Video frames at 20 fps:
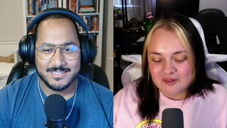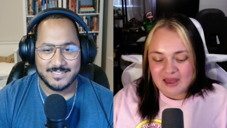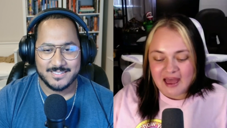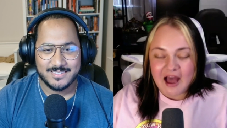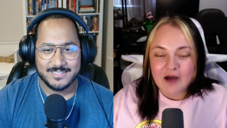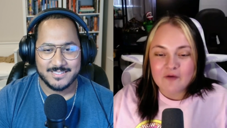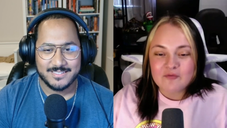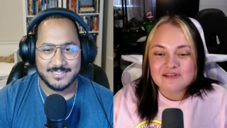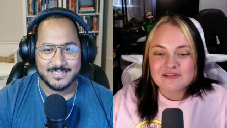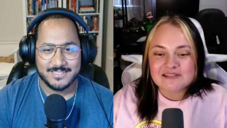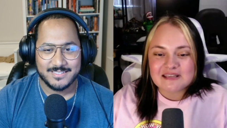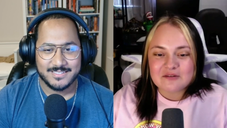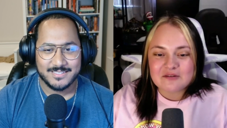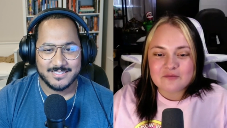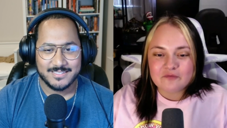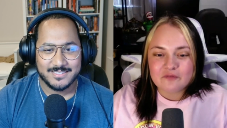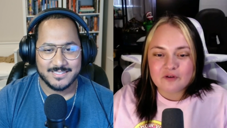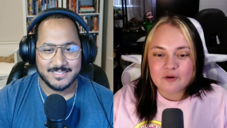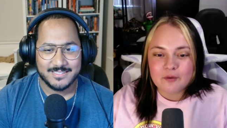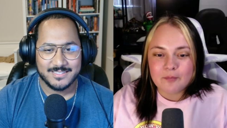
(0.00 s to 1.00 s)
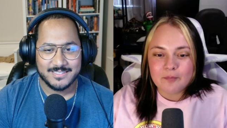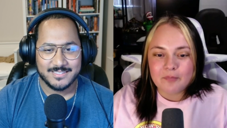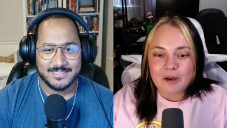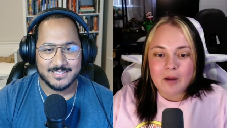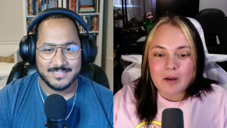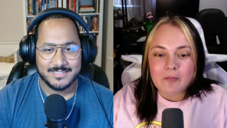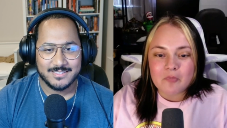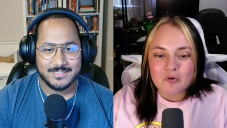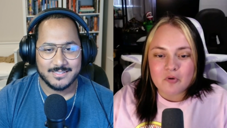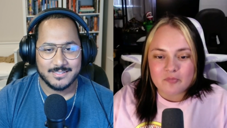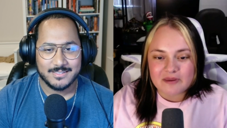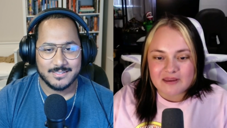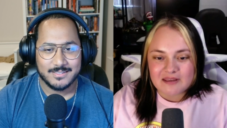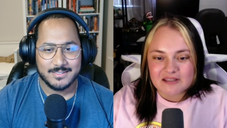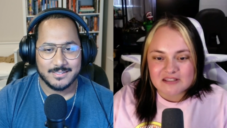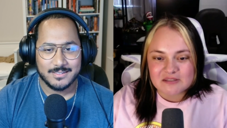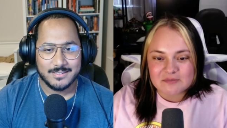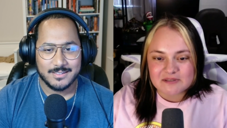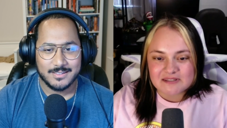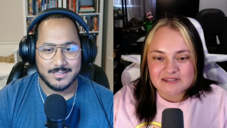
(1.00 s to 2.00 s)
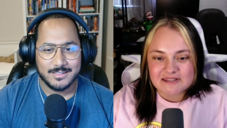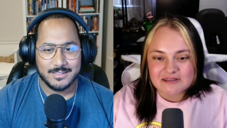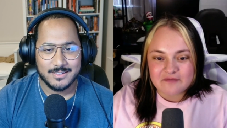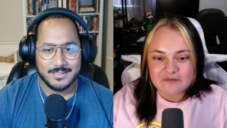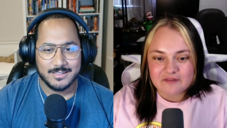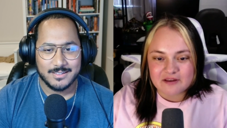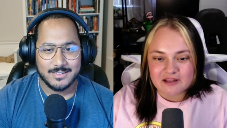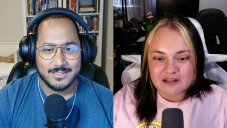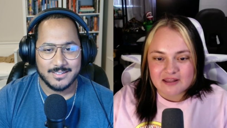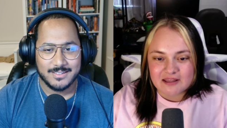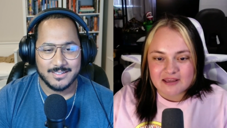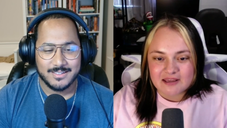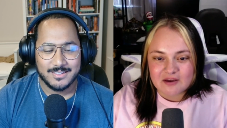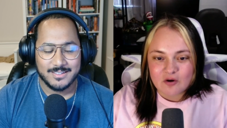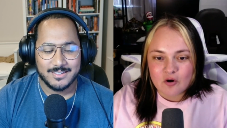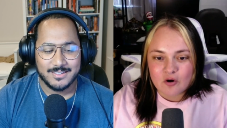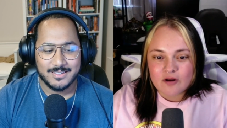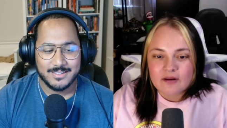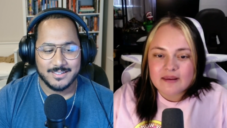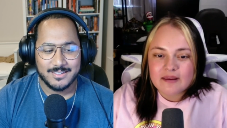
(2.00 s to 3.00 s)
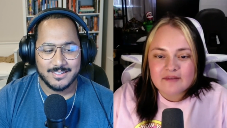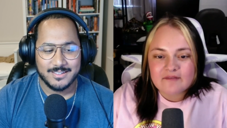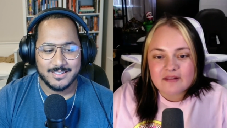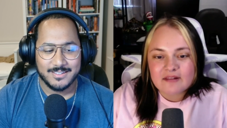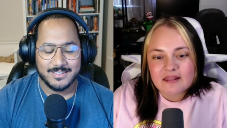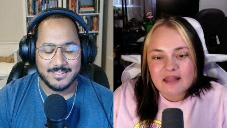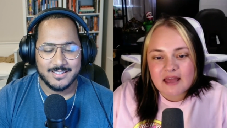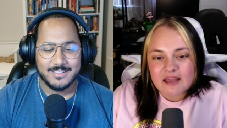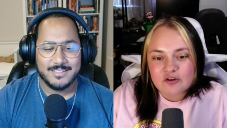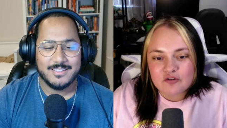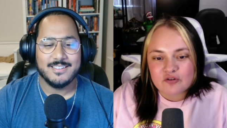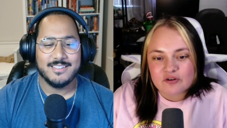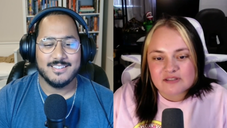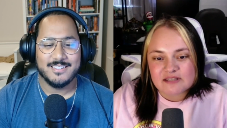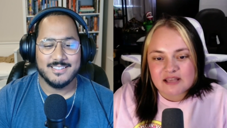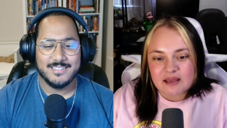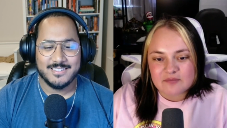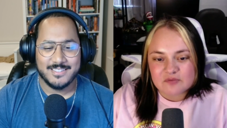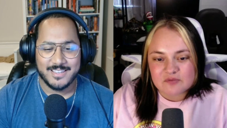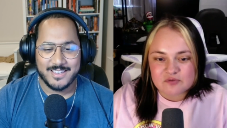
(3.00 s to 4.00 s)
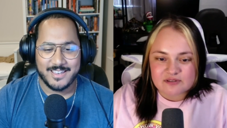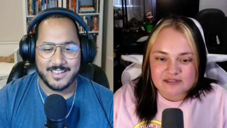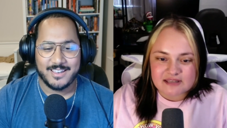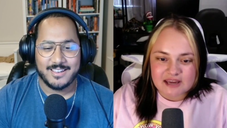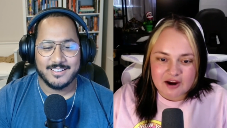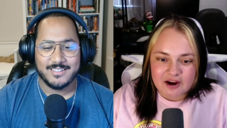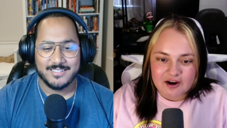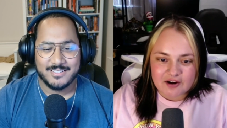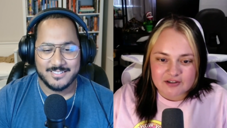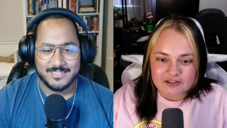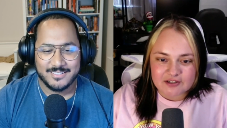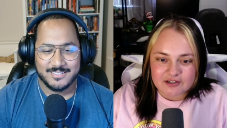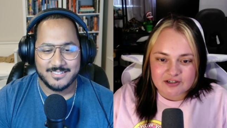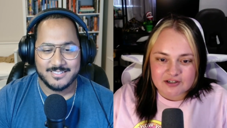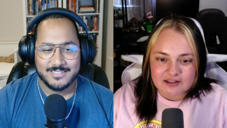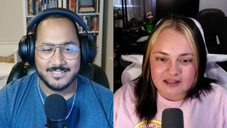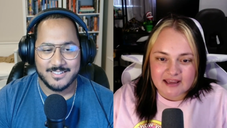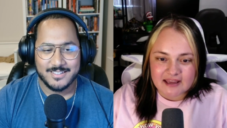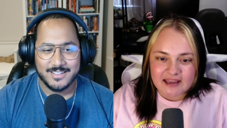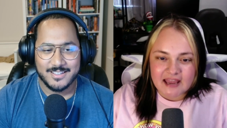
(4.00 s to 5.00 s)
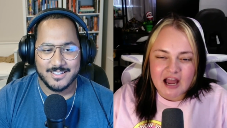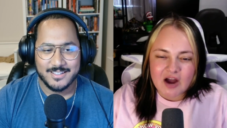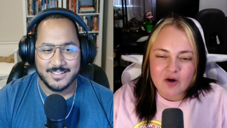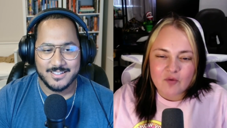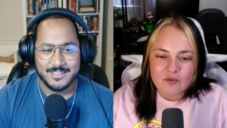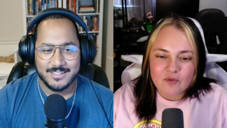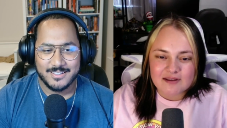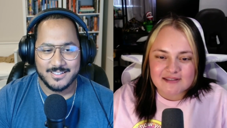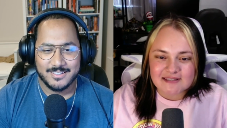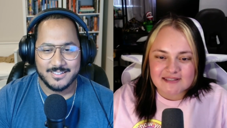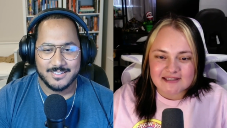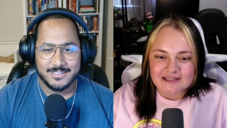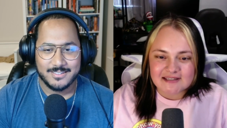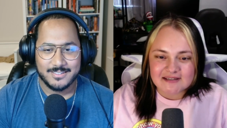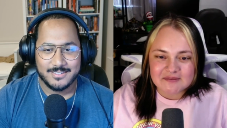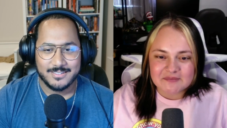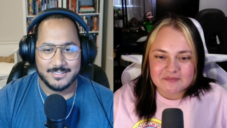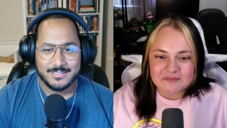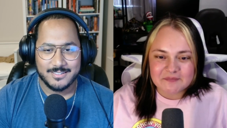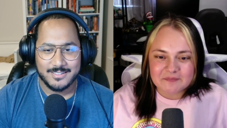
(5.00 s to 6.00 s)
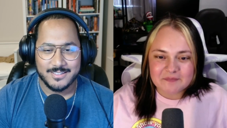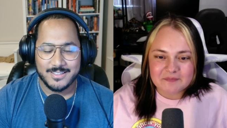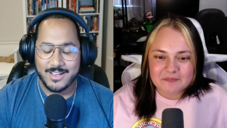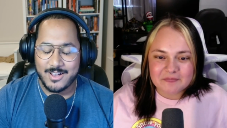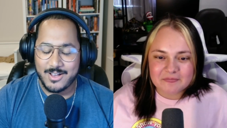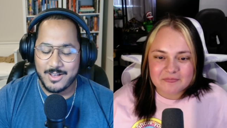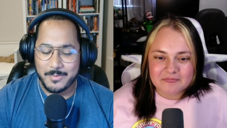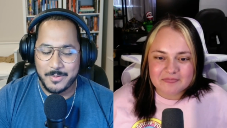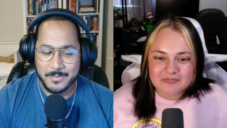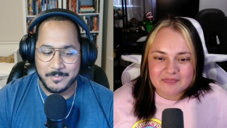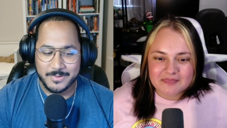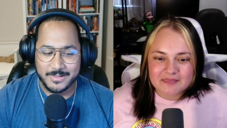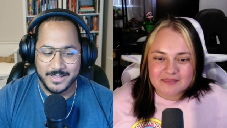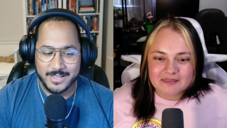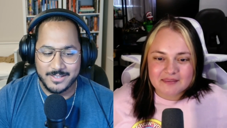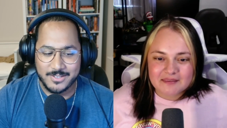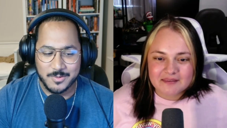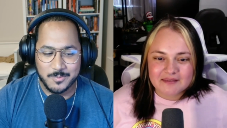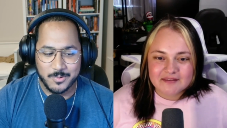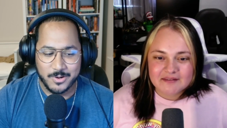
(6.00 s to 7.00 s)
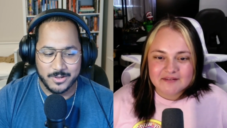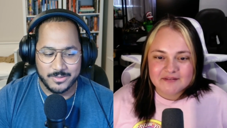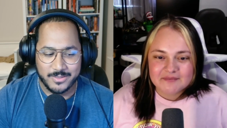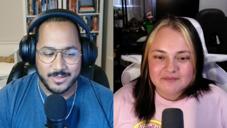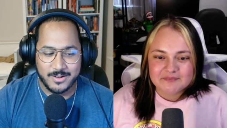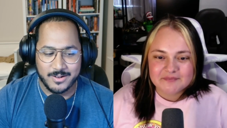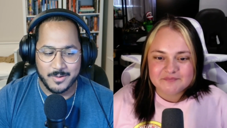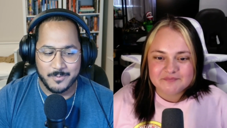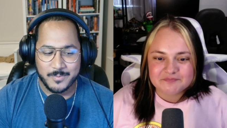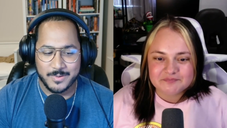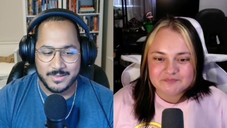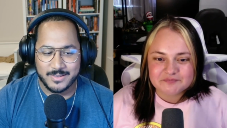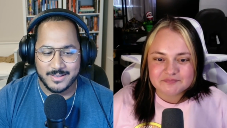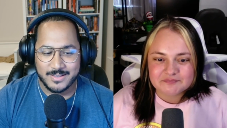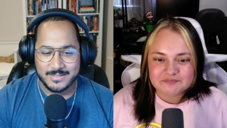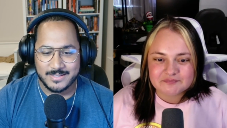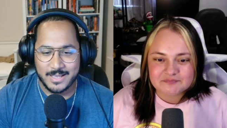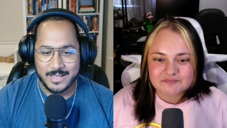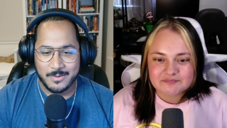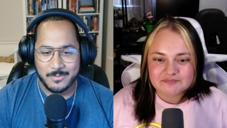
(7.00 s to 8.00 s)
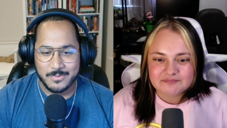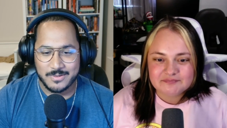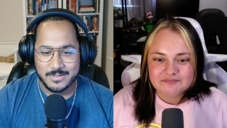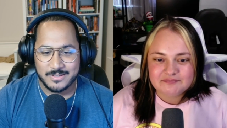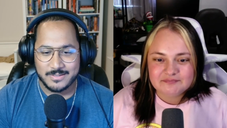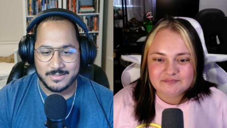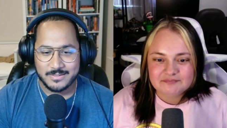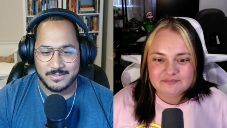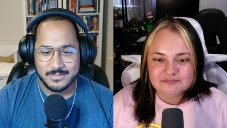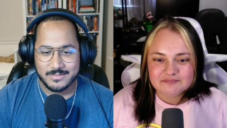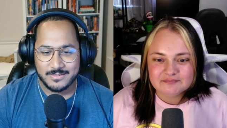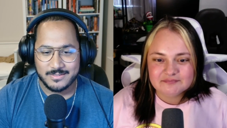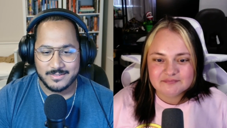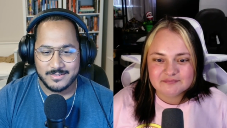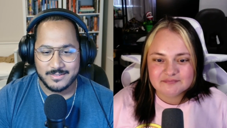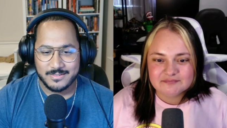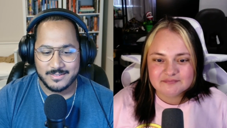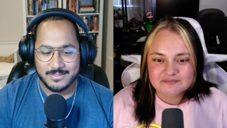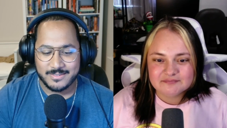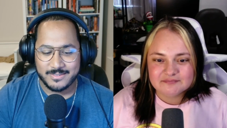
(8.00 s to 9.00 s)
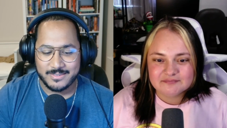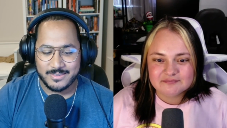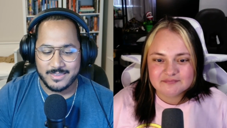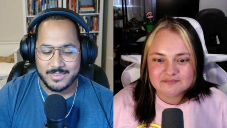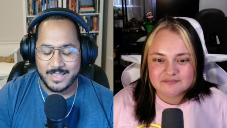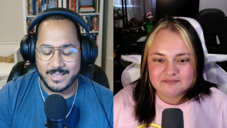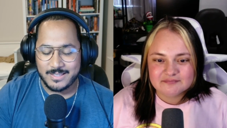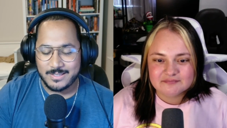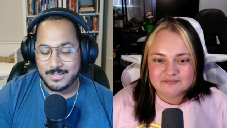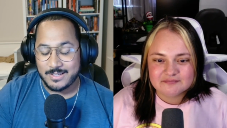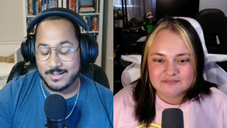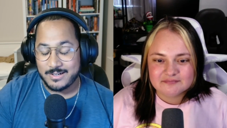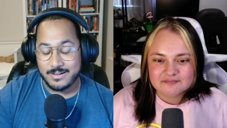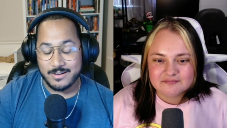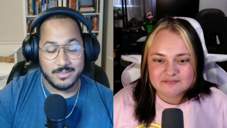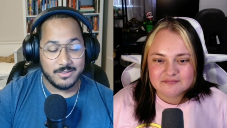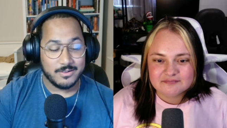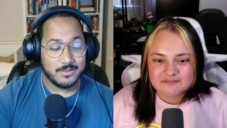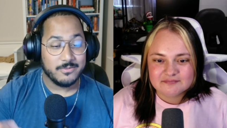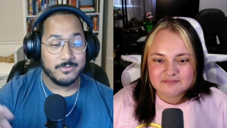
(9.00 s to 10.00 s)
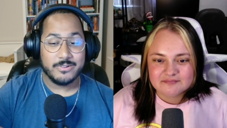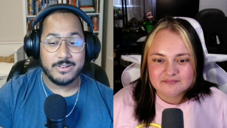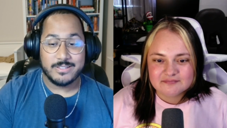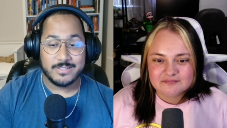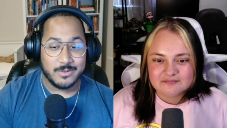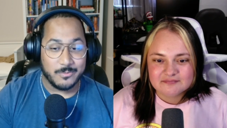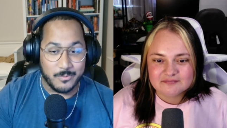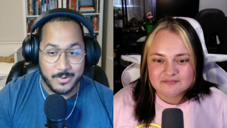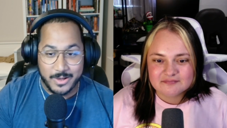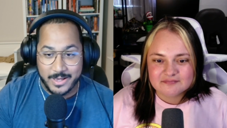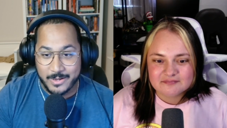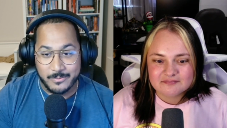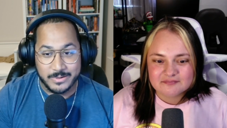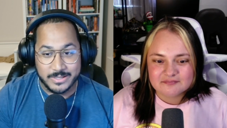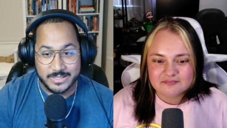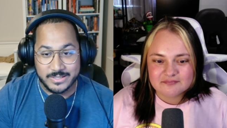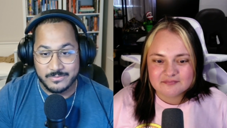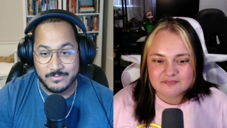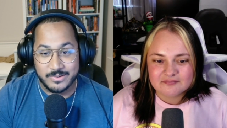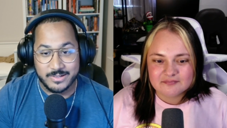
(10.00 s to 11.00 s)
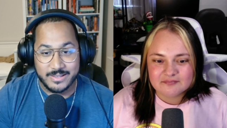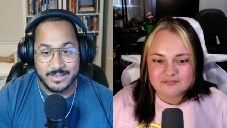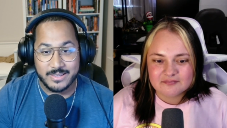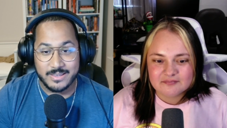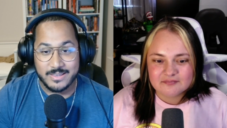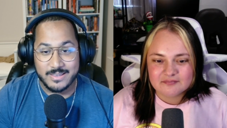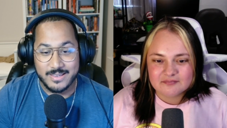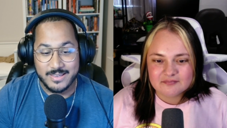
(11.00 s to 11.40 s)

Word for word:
Speaker 1: how was it for Bumblebee specifically or even like Chris yeah. Hemsworth's character? Like how was it?
Speaker 2: No, I'm glad you brought that up because I was that's another reason why I wasn't really